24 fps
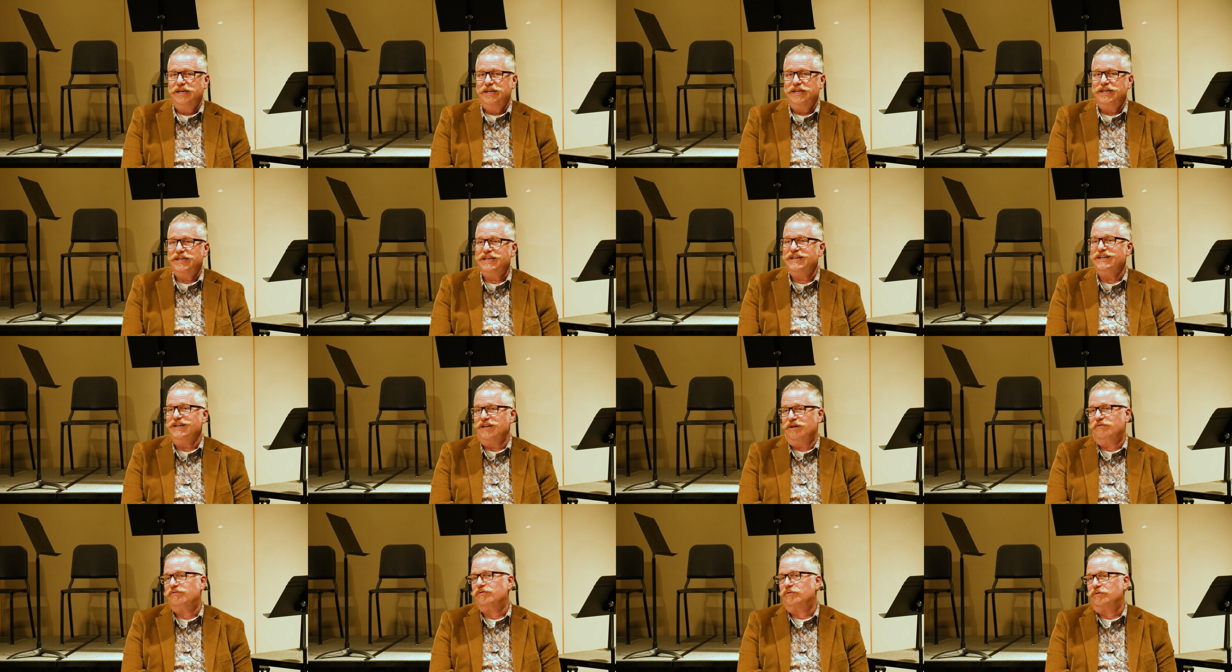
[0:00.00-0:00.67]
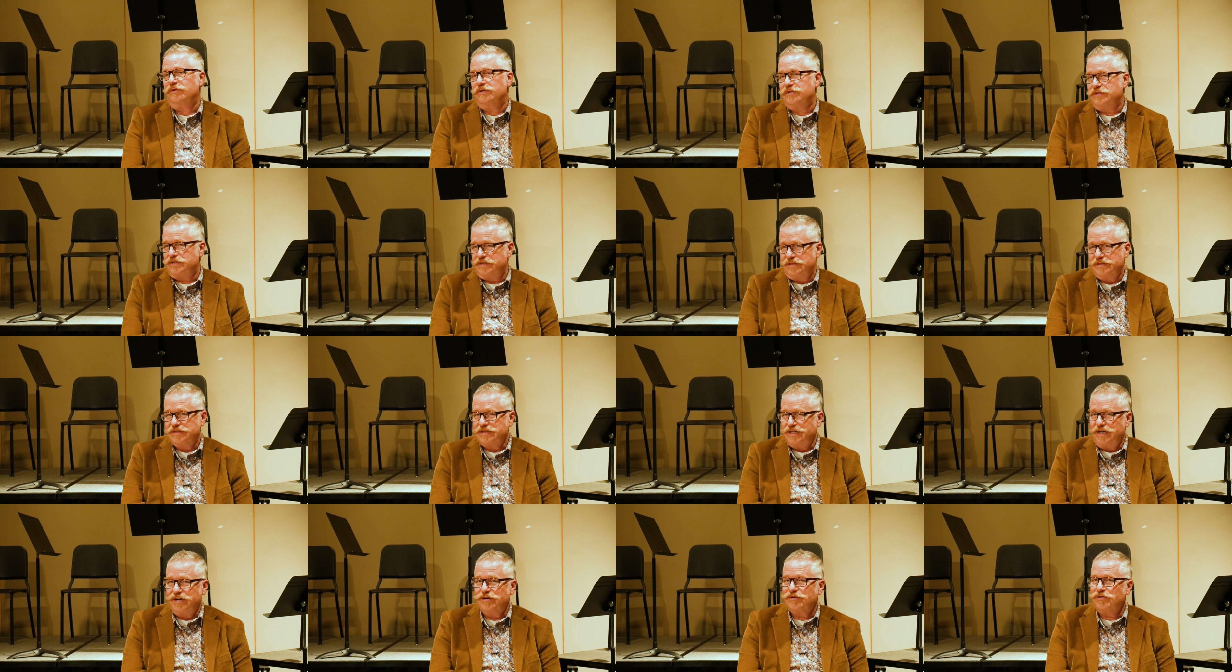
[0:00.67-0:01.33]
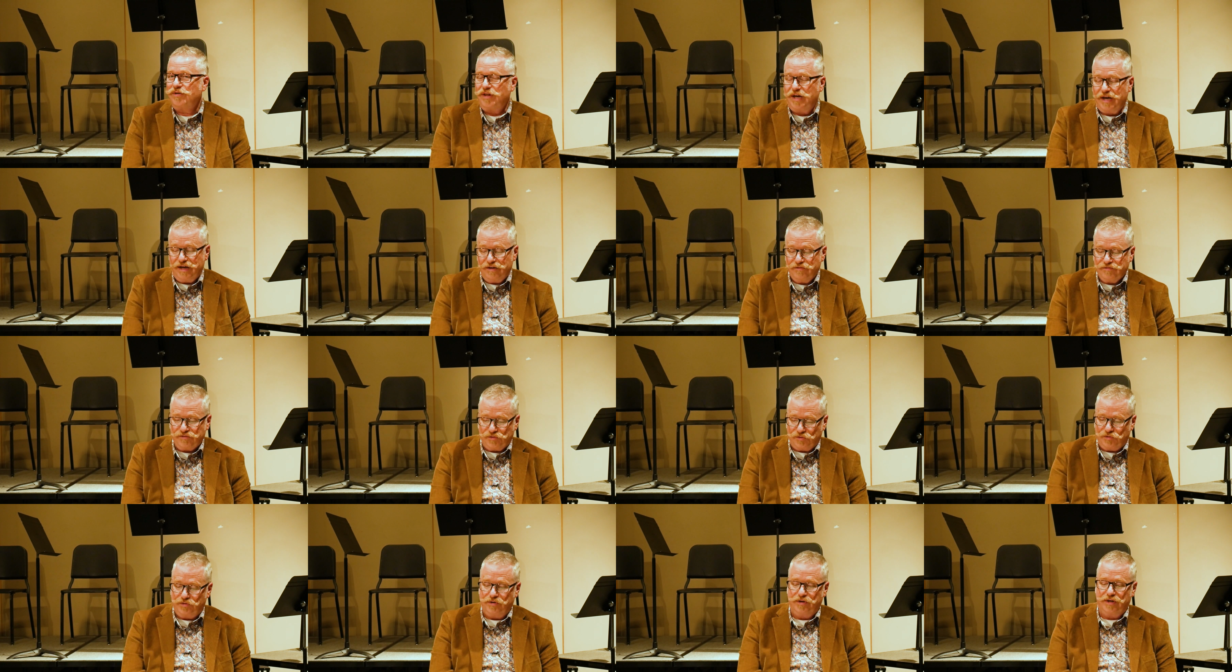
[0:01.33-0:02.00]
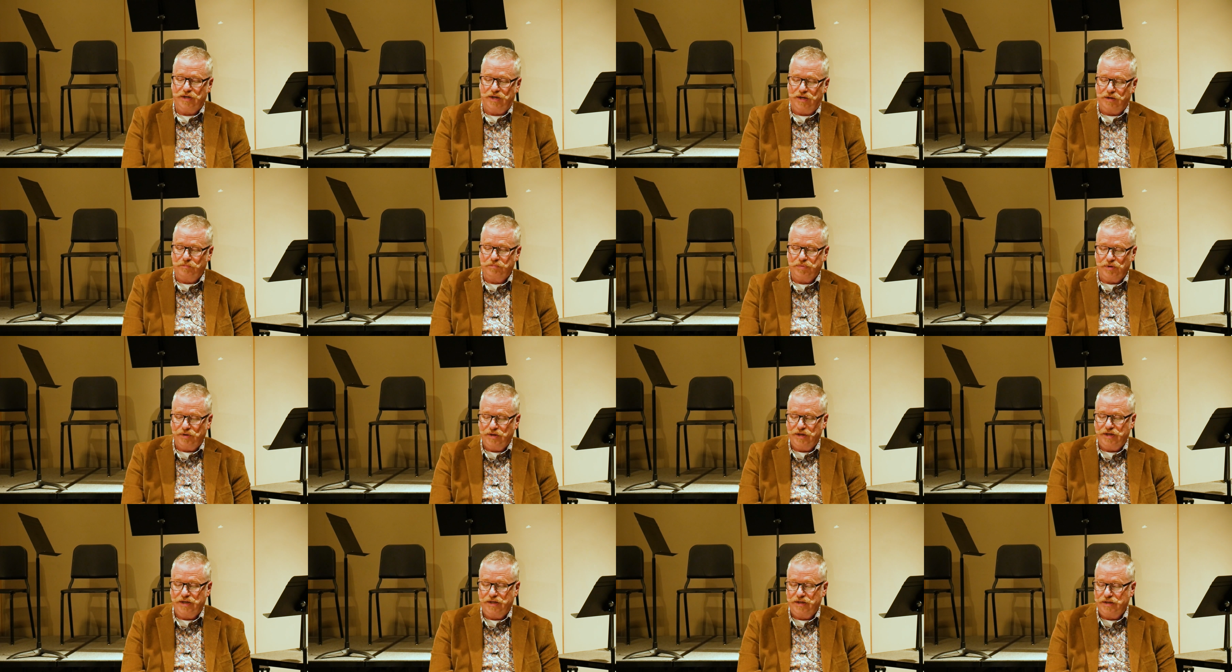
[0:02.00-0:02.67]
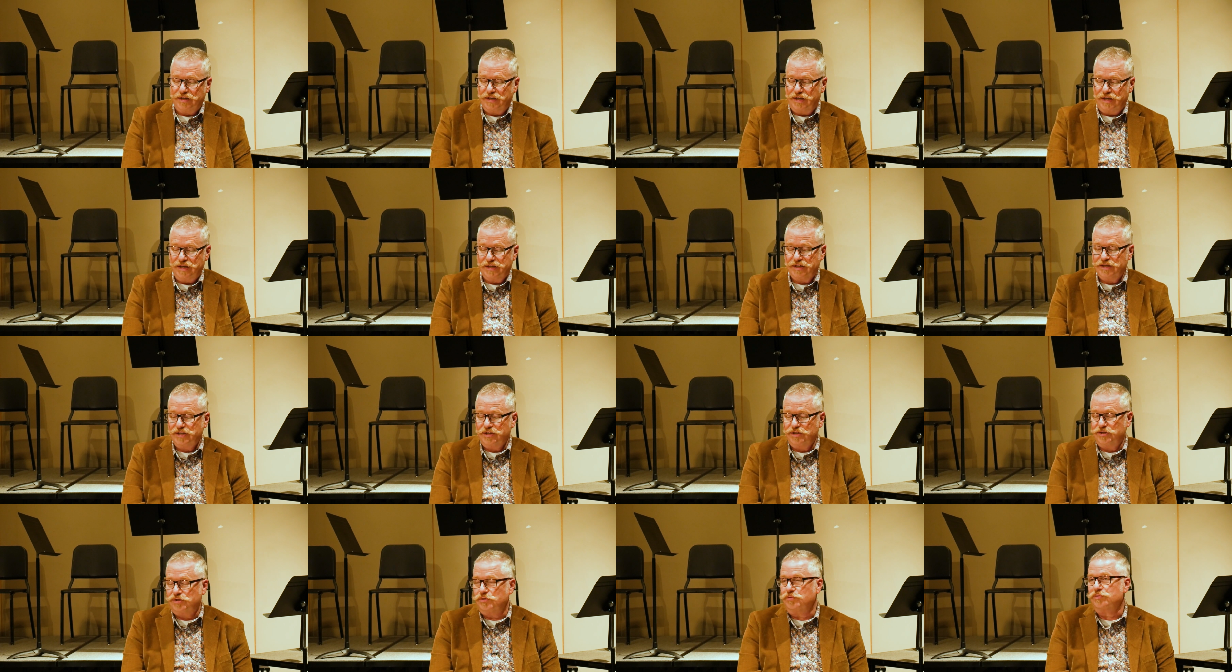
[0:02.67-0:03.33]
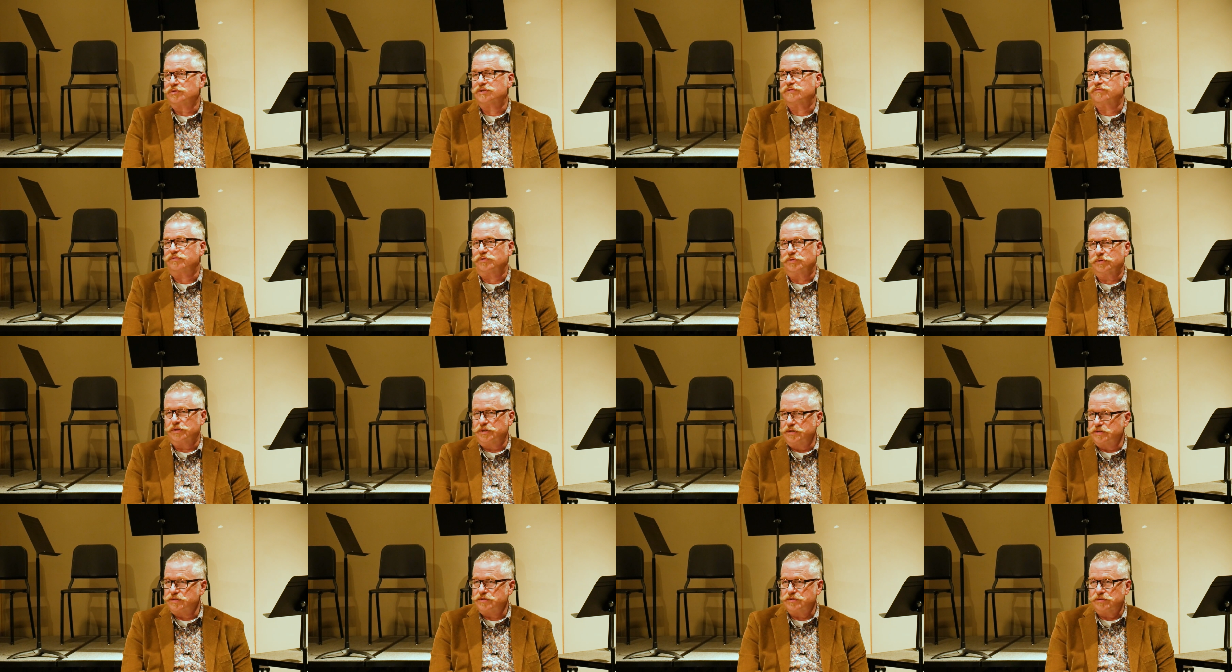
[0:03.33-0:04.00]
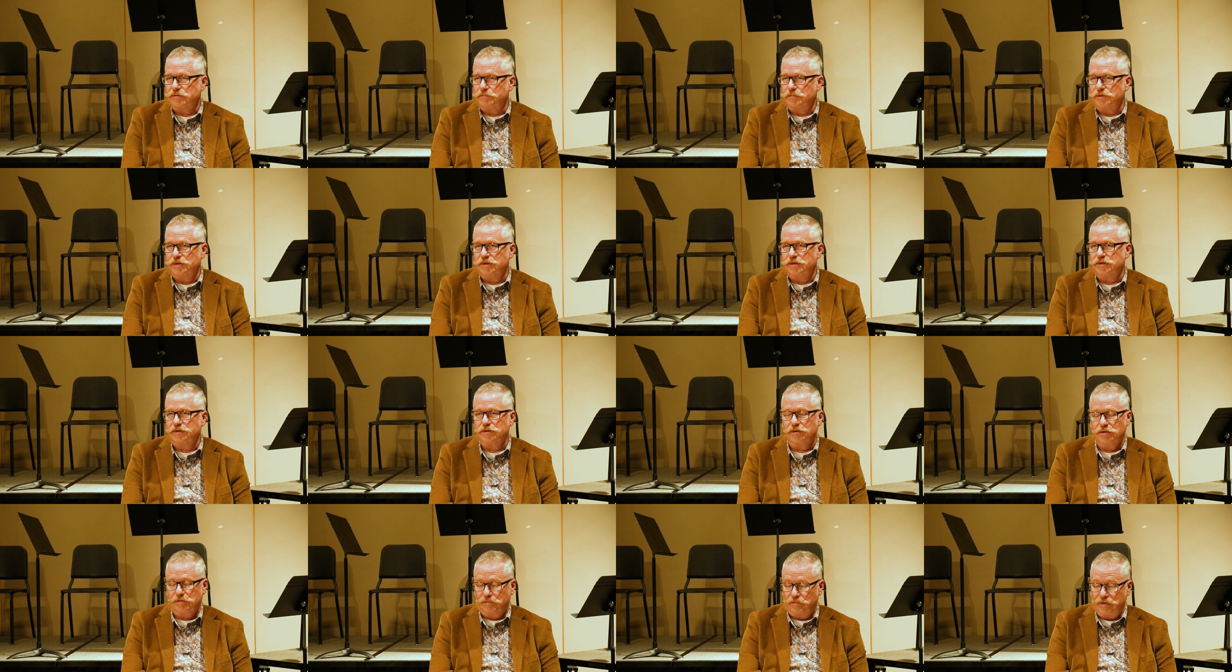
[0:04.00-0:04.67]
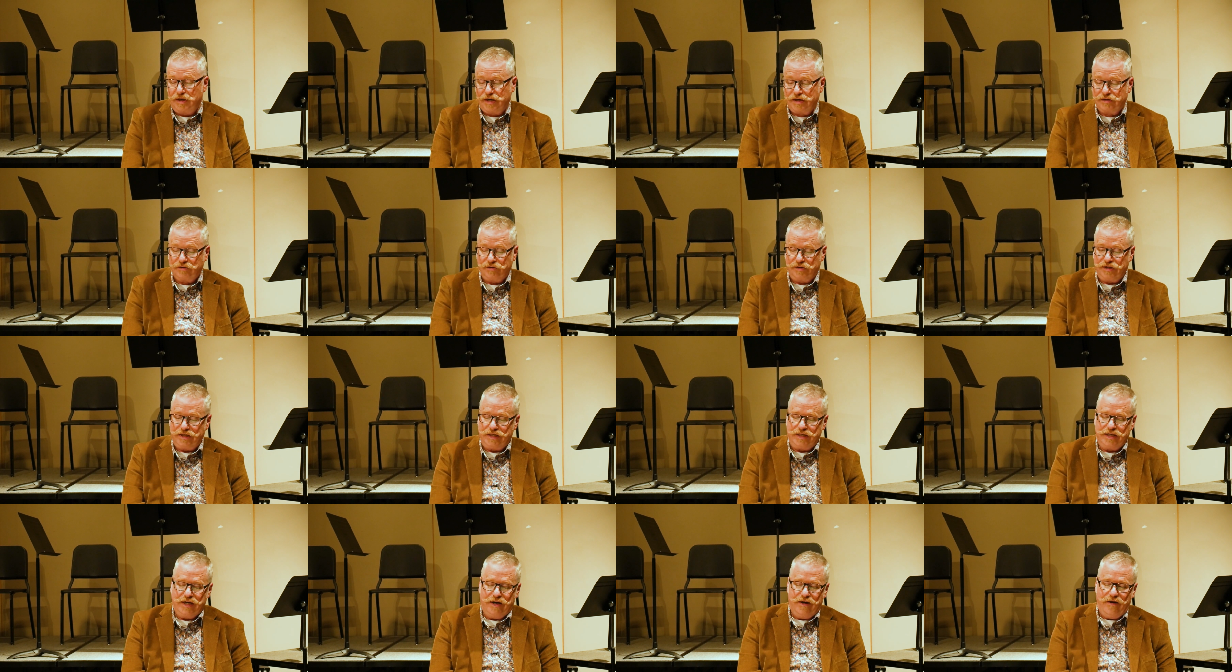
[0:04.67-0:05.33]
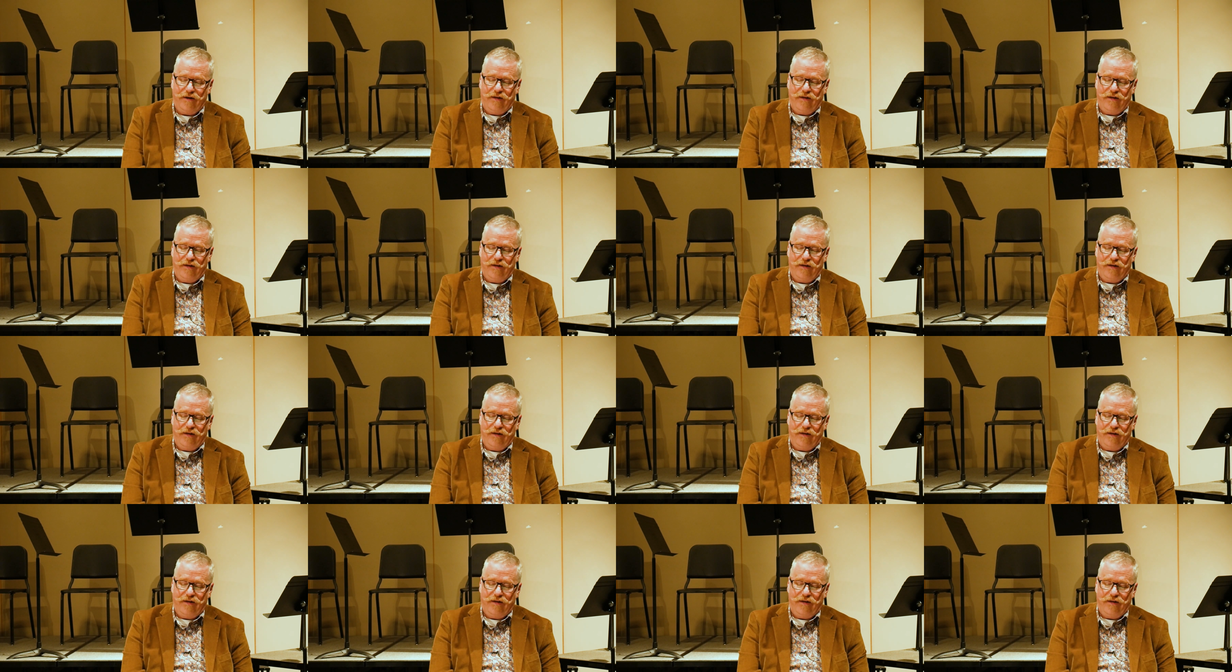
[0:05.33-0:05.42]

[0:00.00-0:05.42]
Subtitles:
he never in his entire life learned how to play any useful instrument correctly.